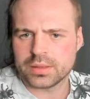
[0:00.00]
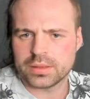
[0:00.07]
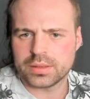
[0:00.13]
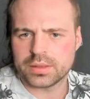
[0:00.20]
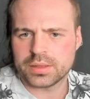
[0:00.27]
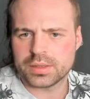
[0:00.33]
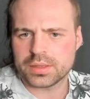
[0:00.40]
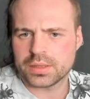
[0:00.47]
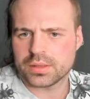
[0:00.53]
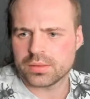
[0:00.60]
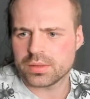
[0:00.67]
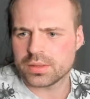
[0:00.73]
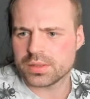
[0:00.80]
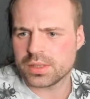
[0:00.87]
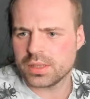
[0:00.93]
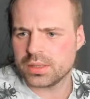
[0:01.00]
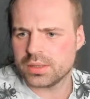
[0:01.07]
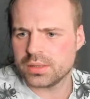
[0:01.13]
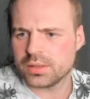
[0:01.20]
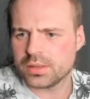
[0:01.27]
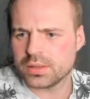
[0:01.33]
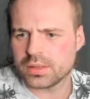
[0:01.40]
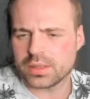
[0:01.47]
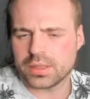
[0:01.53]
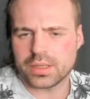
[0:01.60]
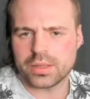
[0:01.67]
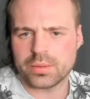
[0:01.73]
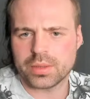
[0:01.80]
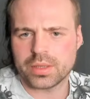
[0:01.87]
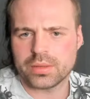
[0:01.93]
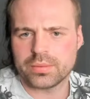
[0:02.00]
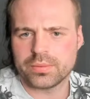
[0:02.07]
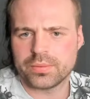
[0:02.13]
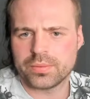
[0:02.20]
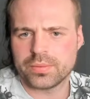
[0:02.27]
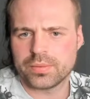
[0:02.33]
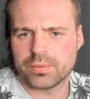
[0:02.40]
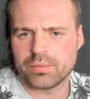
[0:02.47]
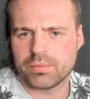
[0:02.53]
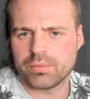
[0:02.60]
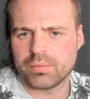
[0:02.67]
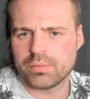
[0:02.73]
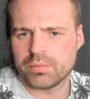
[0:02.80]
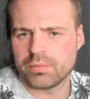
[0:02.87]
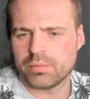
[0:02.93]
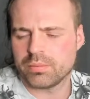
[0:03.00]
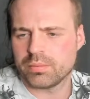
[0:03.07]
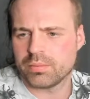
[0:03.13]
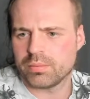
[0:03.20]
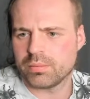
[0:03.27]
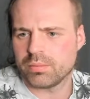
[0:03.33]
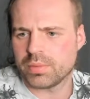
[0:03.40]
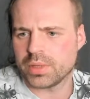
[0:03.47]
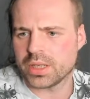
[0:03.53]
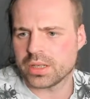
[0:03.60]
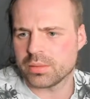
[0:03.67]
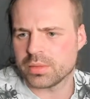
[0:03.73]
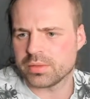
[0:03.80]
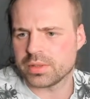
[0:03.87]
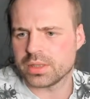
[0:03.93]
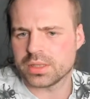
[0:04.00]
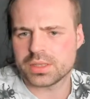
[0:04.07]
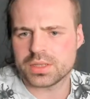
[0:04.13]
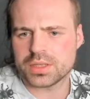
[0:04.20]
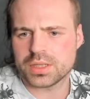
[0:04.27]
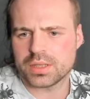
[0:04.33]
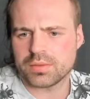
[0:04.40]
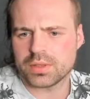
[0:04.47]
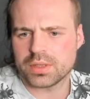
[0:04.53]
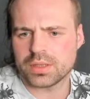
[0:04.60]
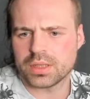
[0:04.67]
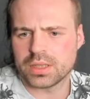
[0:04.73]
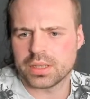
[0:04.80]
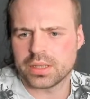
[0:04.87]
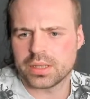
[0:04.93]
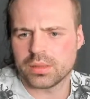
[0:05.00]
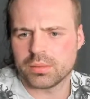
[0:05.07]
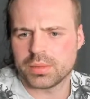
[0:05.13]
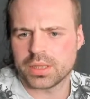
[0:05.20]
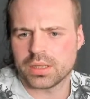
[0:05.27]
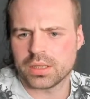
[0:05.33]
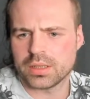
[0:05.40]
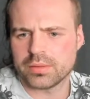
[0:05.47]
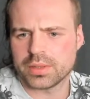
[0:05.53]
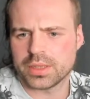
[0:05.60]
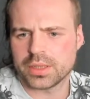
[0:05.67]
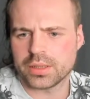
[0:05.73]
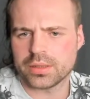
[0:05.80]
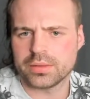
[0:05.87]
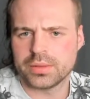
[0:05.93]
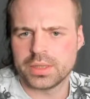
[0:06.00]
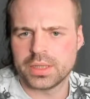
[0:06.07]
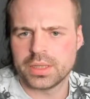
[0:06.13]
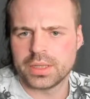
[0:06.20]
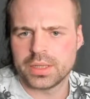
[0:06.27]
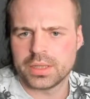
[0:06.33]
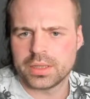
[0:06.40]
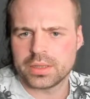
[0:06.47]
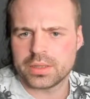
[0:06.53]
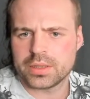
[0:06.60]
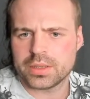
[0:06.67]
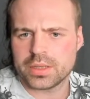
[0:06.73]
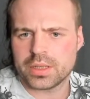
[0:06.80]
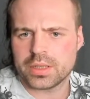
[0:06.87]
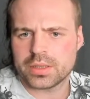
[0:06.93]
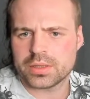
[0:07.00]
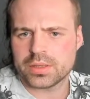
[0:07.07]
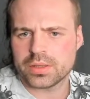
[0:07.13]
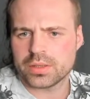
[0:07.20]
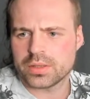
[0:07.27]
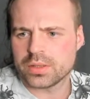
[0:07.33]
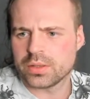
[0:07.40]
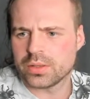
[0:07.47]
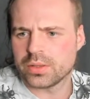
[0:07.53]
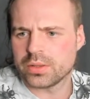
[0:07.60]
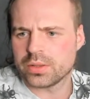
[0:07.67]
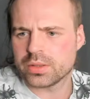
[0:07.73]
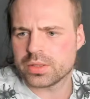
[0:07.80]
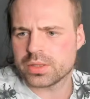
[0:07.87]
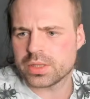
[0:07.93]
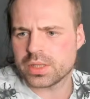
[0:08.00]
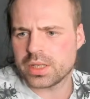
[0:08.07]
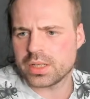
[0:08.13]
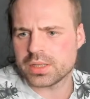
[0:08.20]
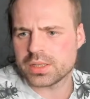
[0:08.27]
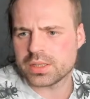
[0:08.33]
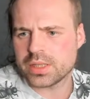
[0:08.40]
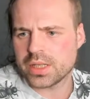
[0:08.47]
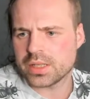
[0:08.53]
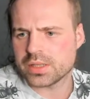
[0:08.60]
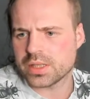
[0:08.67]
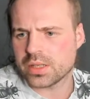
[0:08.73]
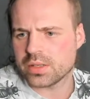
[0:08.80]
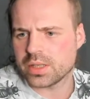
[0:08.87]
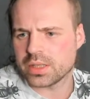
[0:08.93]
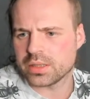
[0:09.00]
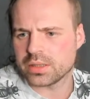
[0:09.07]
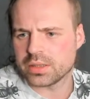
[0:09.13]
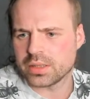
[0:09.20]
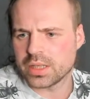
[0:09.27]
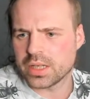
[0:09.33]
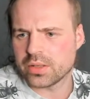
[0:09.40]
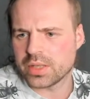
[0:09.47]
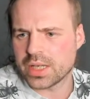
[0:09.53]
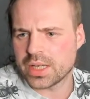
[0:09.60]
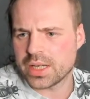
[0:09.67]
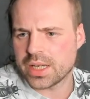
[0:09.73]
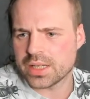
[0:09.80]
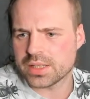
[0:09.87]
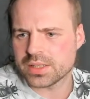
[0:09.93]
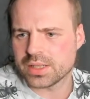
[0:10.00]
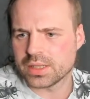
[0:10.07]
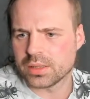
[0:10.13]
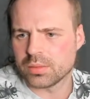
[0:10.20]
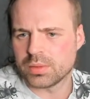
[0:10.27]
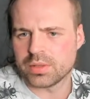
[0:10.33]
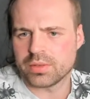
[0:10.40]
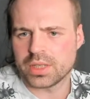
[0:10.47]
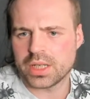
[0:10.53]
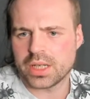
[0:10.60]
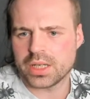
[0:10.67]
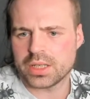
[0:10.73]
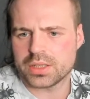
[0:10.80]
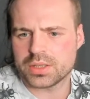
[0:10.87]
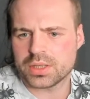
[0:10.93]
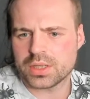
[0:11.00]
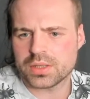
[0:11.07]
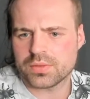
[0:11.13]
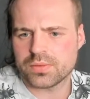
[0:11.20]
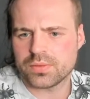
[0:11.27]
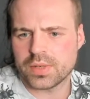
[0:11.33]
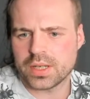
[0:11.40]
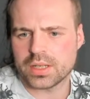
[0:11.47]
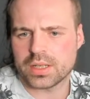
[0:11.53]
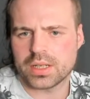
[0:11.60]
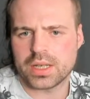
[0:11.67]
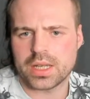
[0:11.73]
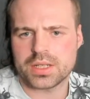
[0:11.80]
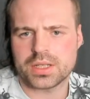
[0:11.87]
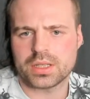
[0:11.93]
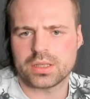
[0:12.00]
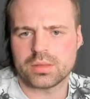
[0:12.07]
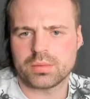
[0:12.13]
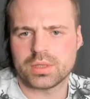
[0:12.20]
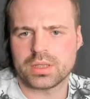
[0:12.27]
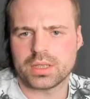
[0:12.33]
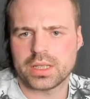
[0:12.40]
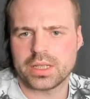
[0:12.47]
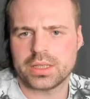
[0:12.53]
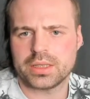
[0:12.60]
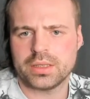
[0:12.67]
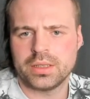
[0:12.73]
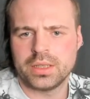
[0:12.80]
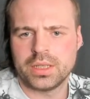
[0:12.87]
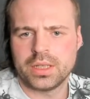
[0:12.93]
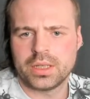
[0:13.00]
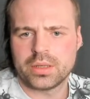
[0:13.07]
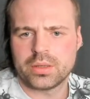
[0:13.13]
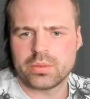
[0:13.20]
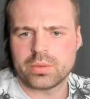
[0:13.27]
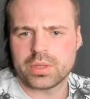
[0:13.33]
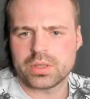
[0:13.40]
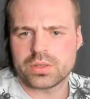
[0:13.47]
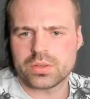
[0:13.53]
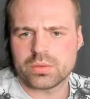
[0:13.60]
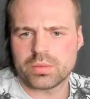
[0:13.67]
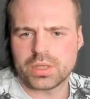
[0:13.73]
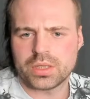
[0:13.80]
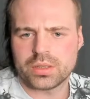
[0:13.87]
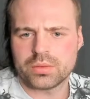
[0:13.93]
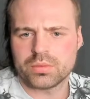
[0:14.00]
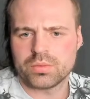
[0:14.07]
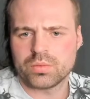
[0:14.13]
Still the wrong side. There we go. Bottom of it. Let's just give it a little bit of love in here, just so it looks and stands out. Like now that has a little bit of an edge that's catching a little bit of light. We can zoom in.